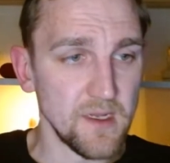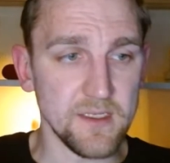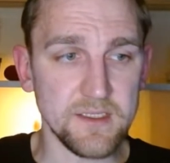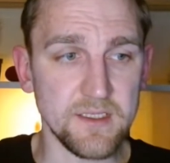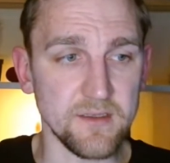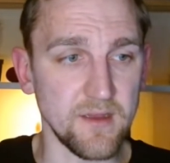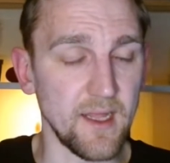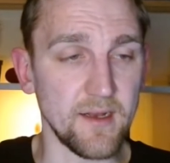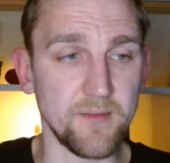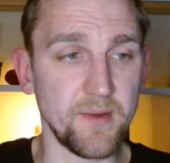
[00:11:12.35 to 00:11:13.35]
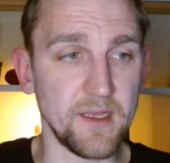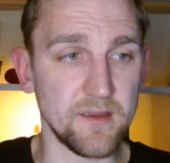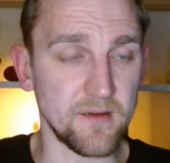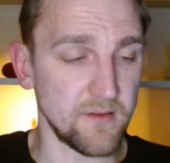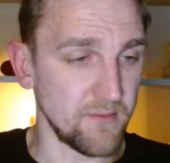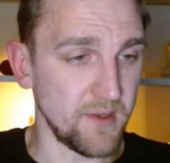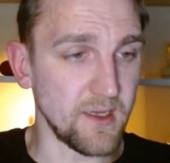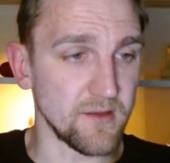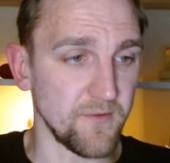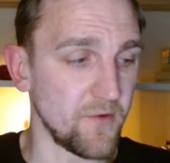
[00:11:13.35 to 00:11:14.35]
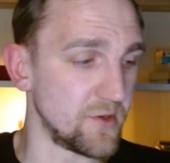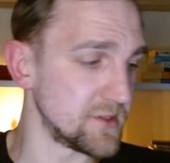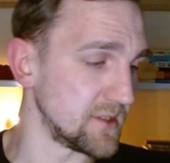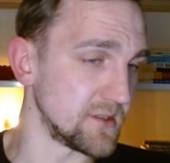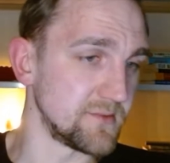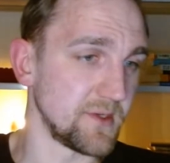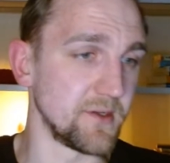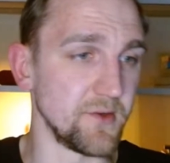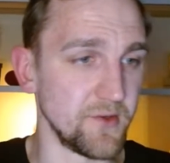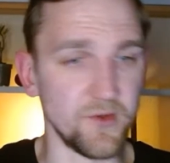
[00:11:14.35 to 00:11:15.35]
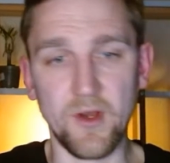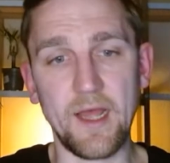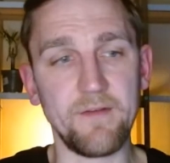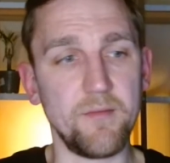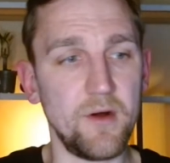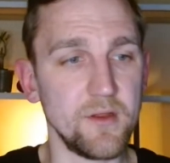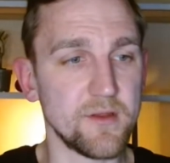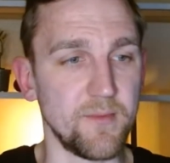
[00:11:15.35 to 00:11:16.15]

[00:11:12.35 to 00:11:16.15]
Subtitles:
This is like biggest of course is that you don't have a boss,